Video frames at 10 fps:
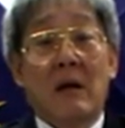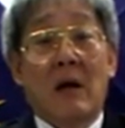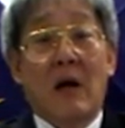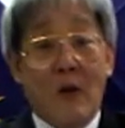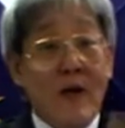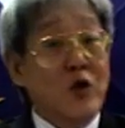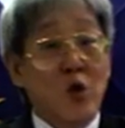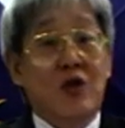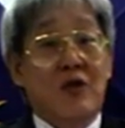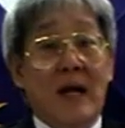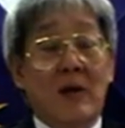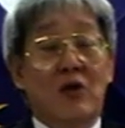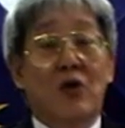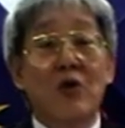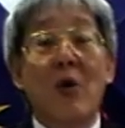if one of the suits, right, to
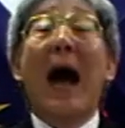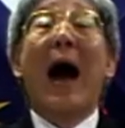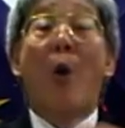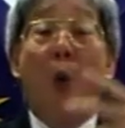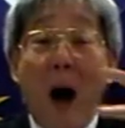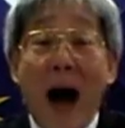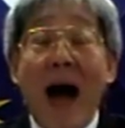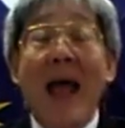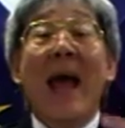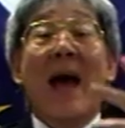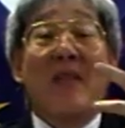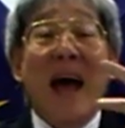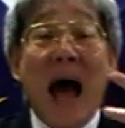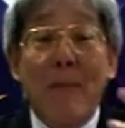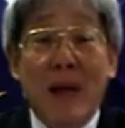show you why
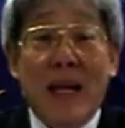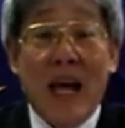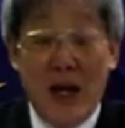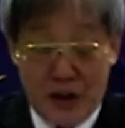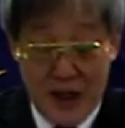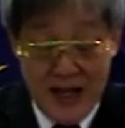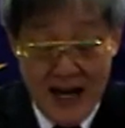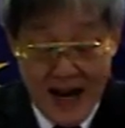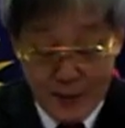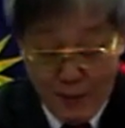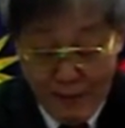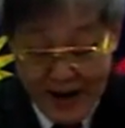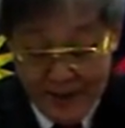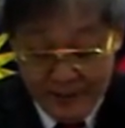the application has been made.